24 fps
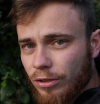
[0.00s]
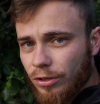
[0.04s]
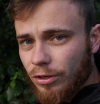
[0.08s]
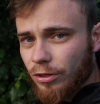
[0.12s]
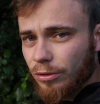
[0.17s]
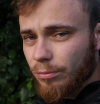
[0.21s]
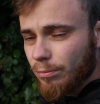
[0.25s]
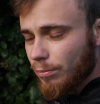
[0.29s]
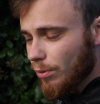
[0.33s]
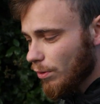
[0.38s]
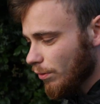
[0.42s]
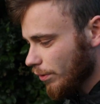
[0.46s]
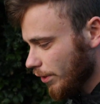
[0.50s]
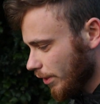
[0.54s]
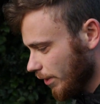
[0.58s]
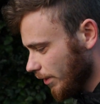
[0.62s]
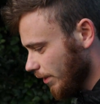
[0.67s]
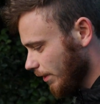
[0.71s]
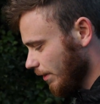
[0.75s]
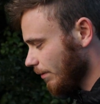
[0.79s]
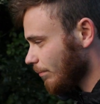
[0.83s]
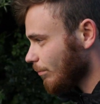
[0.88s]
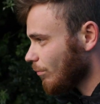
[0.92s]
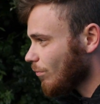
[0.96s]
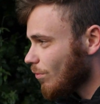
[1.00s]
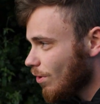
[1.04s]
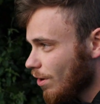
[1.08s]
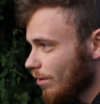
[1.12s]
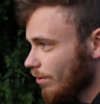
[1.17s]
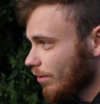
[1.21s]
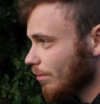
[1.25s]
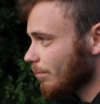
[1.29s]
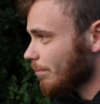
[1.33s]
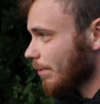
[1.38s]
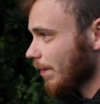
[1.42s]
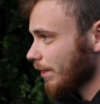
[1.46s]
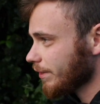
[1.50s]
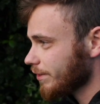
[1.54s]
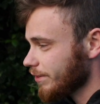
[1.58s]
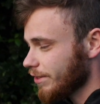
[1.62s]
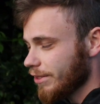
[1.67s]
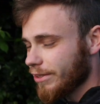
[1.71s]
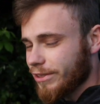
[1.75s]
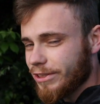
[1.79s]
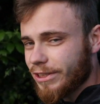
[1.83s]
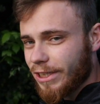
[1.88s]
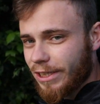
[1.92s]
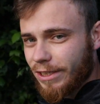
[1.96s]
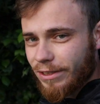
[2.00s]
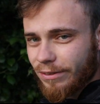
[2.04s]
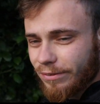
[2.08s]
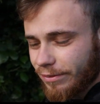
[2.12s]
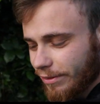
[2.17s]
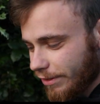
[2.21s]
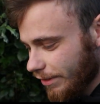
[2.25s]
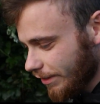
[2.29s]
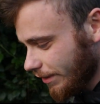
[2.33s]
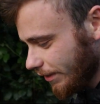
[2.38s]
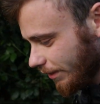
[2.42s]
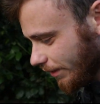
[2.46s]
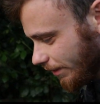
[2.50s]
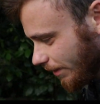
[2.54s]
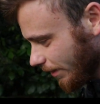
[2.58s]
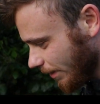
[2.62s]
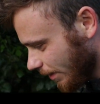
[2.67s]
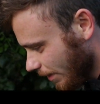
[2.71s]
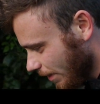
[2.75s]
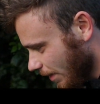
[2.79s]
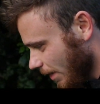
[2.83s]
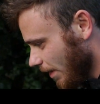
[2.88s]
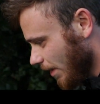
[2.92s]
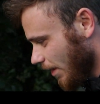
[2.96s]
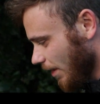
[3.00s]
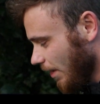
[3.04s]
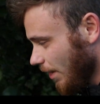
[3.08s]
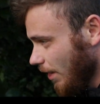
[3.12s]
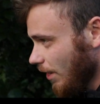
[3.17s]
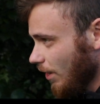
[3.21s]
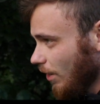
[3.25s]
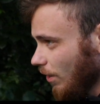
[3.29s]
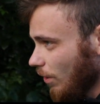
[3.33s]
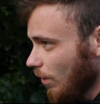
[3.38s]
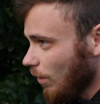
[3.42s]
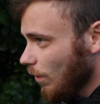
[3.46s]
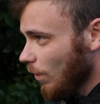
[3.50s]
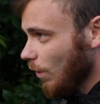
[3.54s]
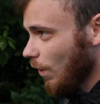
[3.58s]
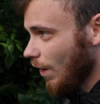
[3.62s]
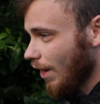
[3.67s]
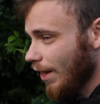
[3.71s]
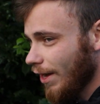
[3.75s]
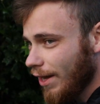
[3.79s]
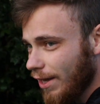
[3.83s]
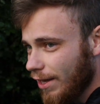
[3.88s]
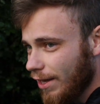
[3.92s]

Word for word: good morning and welcome back to the channel oh